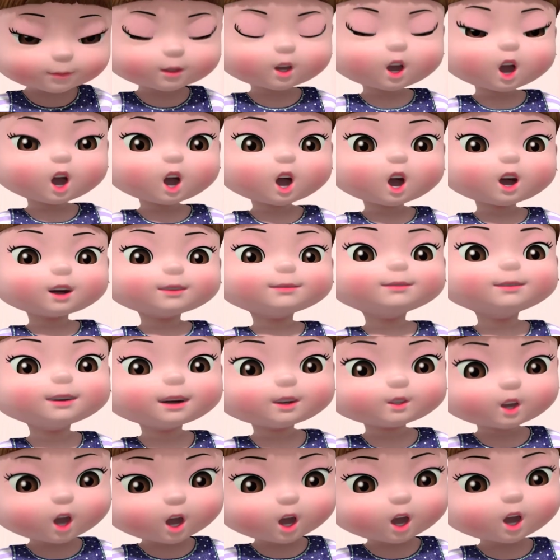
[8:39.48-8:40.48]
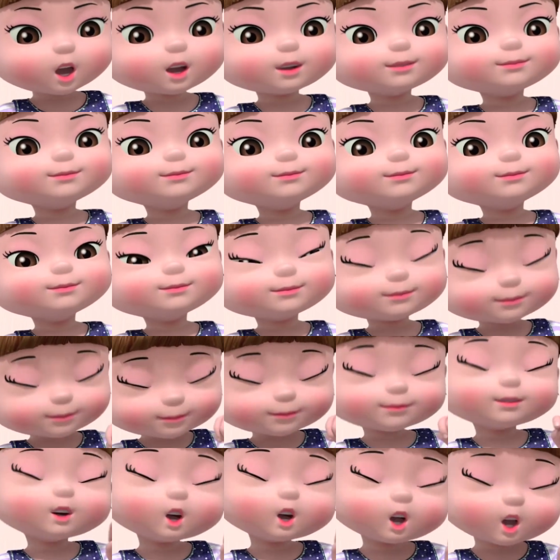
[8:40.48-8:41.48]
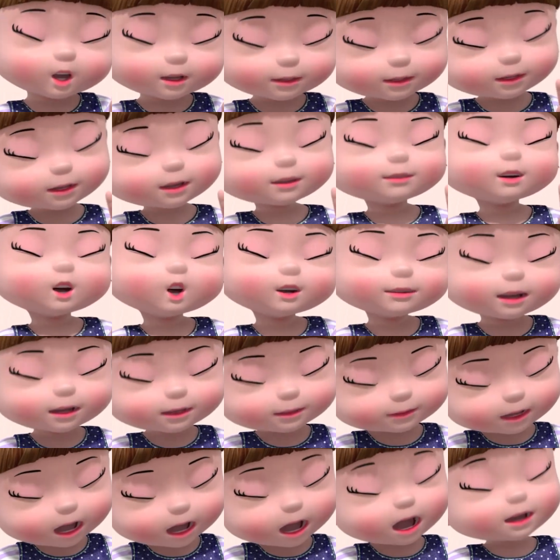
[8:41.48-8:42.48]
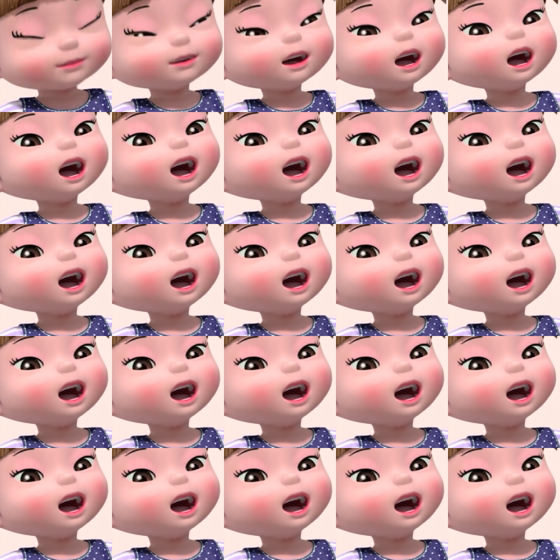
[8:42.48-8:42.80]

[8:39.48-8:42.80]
Right, except that... your eyes kept rolling